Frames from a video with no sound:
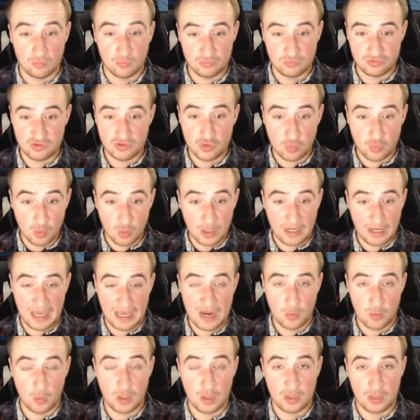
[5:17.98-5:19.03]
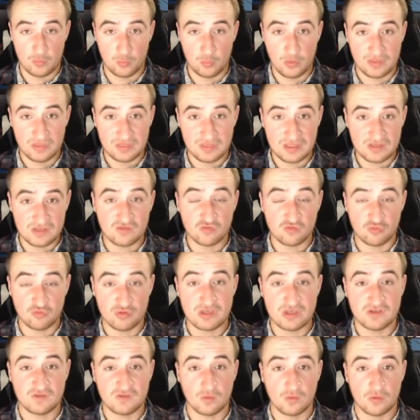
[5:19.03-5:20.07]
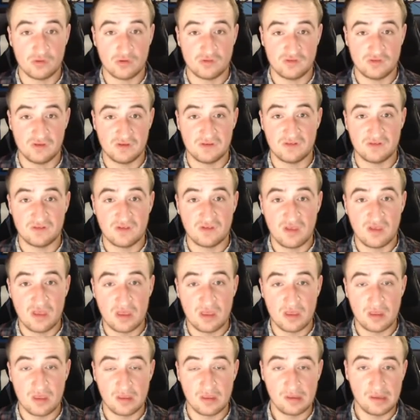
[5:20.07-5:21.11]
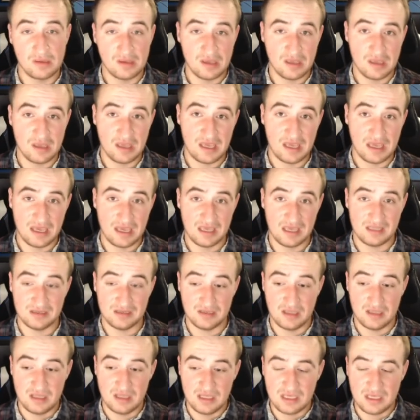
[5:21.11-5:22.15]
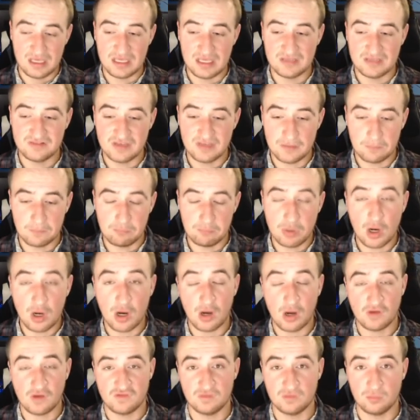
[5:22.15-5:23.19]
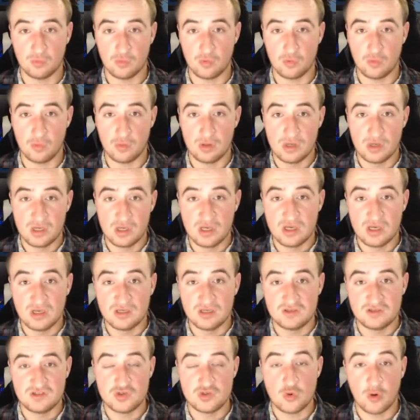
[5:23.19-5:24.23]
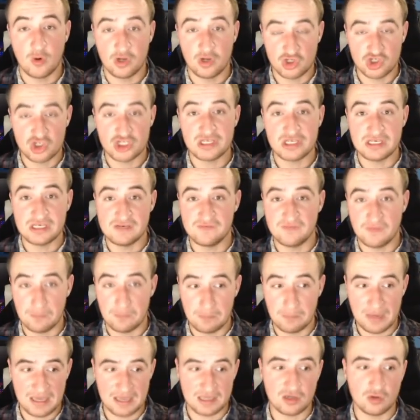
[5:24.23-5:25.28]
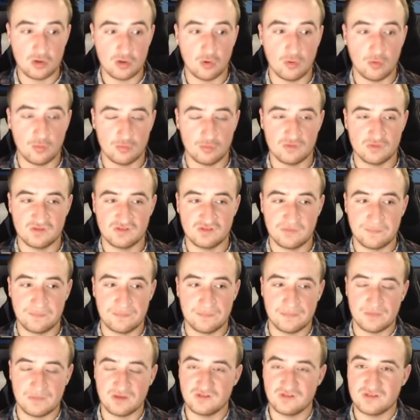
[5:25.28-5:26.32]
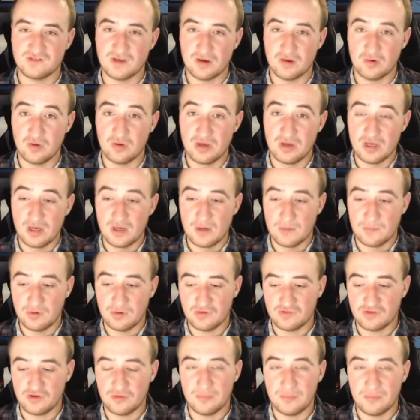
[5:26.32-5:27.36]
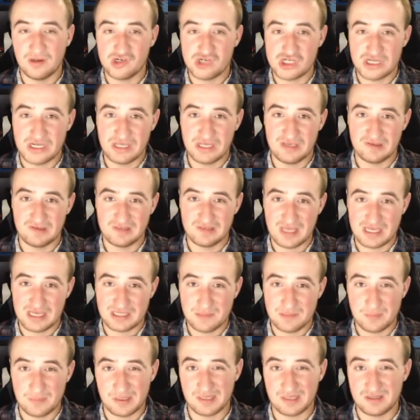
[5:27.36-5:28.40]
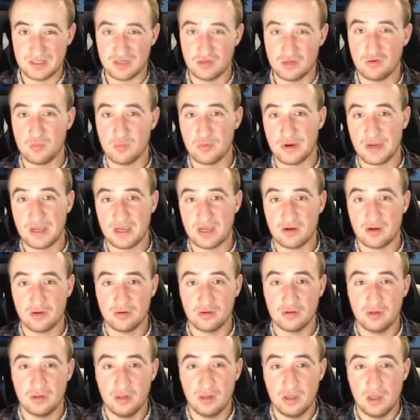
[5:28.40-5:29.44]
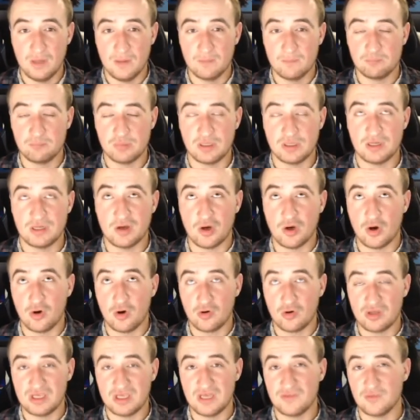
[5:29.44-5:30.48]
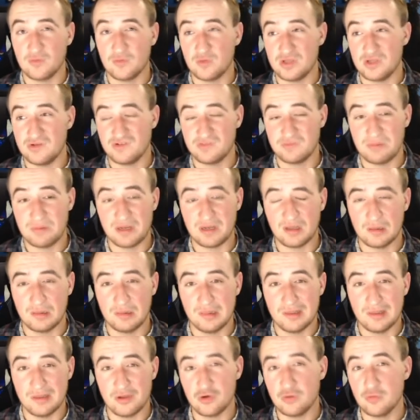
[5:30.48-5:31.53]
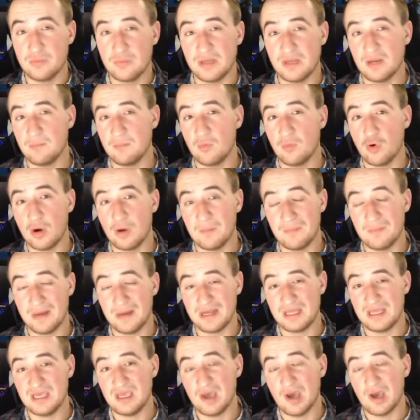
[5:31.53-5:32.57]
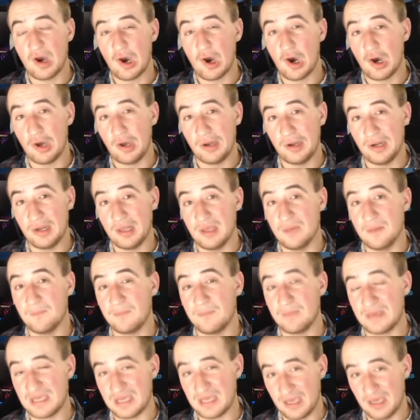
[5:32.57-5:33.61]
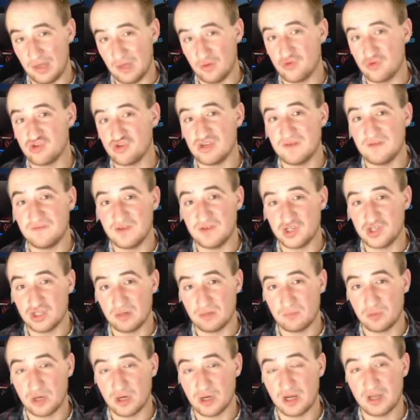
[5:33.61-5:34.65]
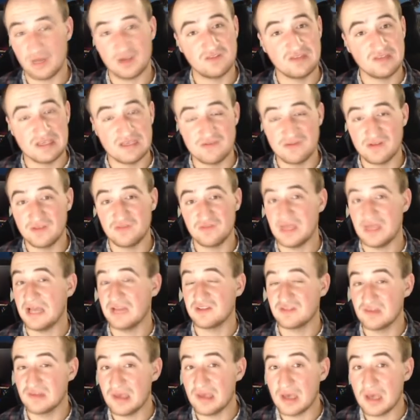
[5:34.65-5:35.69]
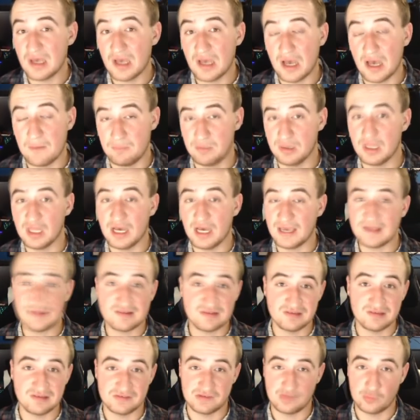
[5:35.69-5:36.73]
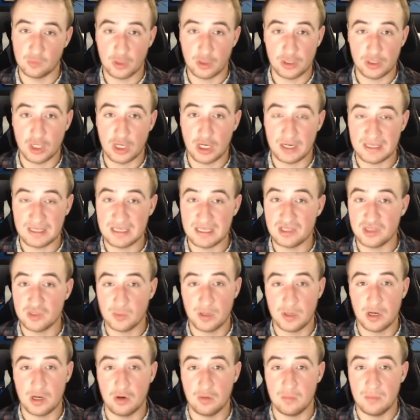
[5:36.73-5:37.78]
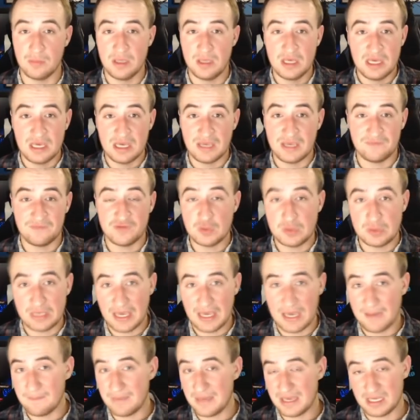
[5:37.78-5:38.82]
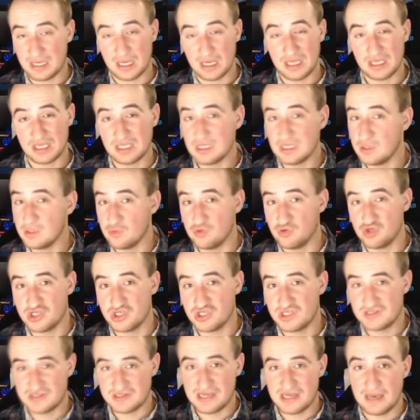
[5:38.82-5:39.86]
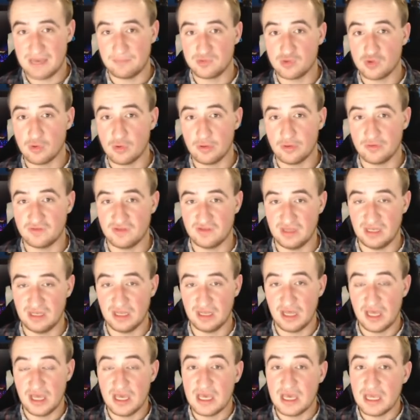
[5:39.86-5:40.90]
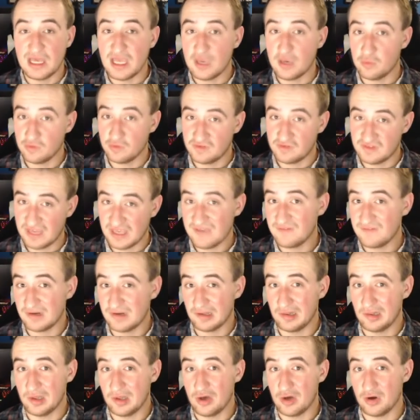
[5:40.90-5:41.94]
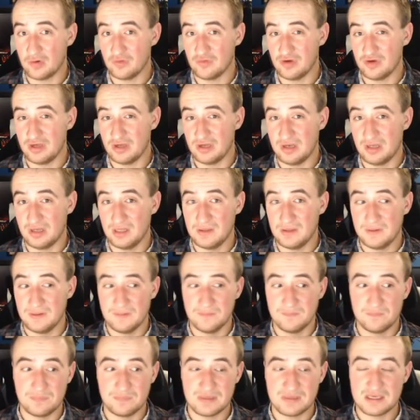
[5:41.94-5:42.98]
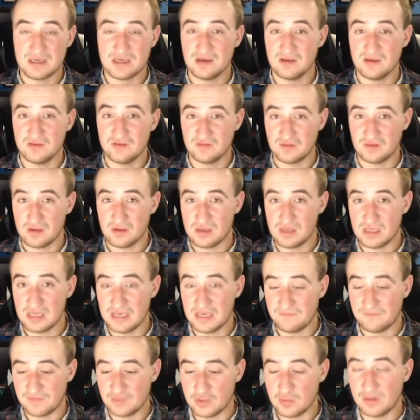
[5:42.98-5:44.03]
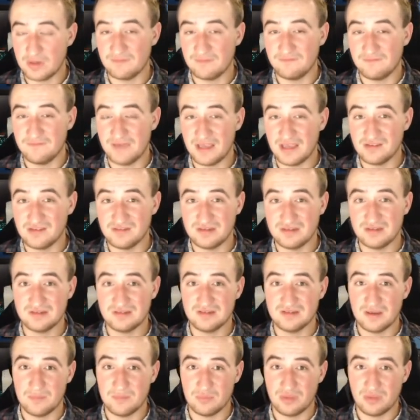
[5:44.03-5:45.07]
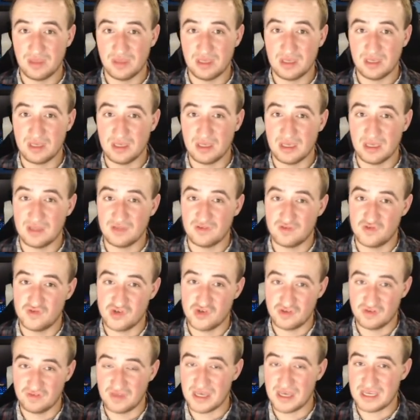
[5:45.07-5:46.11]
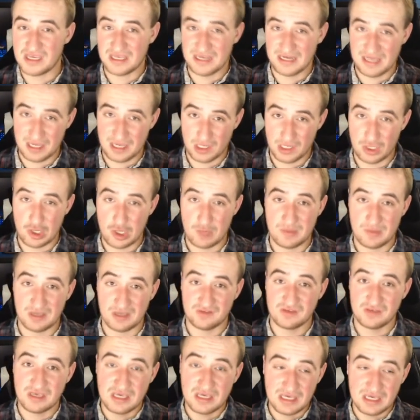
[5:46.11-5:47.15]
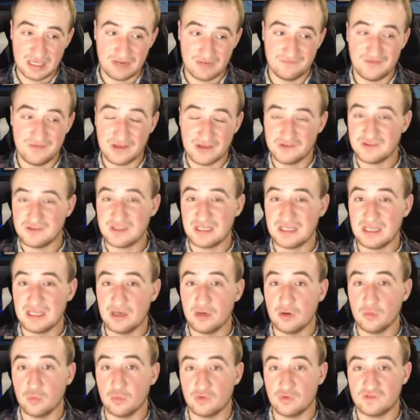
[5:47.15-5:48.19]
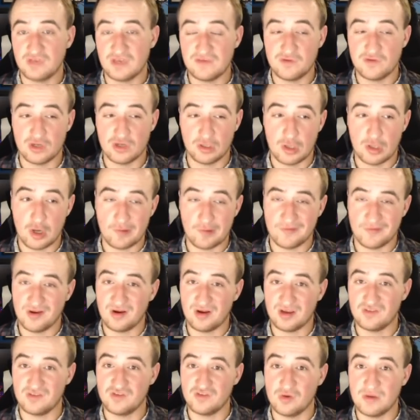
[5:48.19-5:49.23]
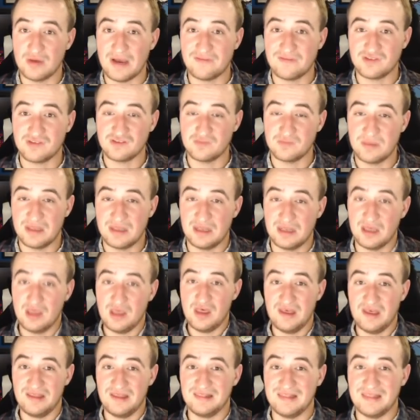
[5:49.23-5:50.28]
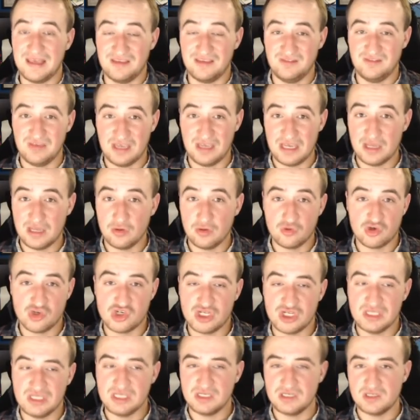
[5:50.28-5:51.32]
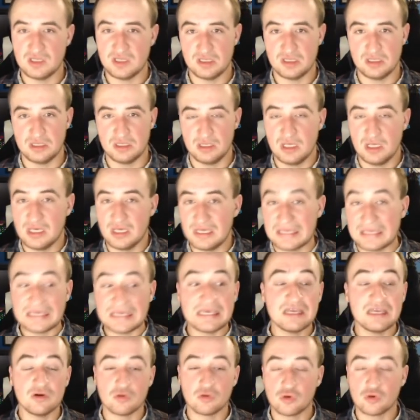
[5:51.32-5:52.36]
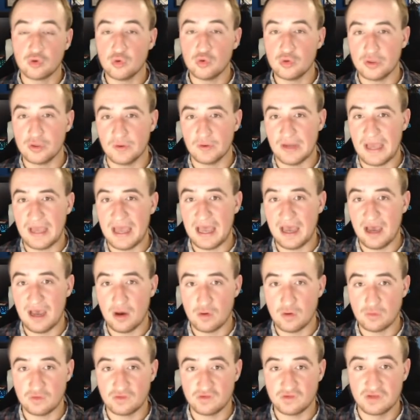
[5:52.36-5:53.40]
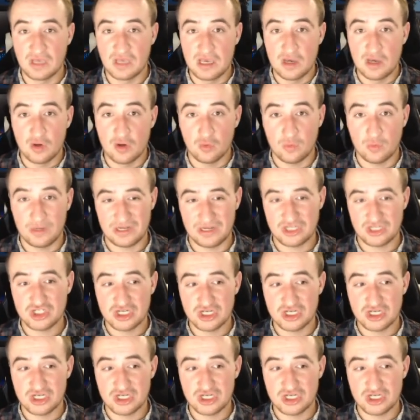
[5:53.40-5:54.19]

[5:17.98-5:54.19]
what I want with these resources? And is it possible to achieve my goals? So personal budget is like the big deal breaker, but altogether, when you spend a little bit of more money on being energy efficient products, even if that's appliances and whatnot in your home, if you can't make a huge step towards it, it will save in the long run. Because if you invest in something, it's just like in economics, investing in it will save you in the long run, because you have to spend less energy to heat or cool your house, which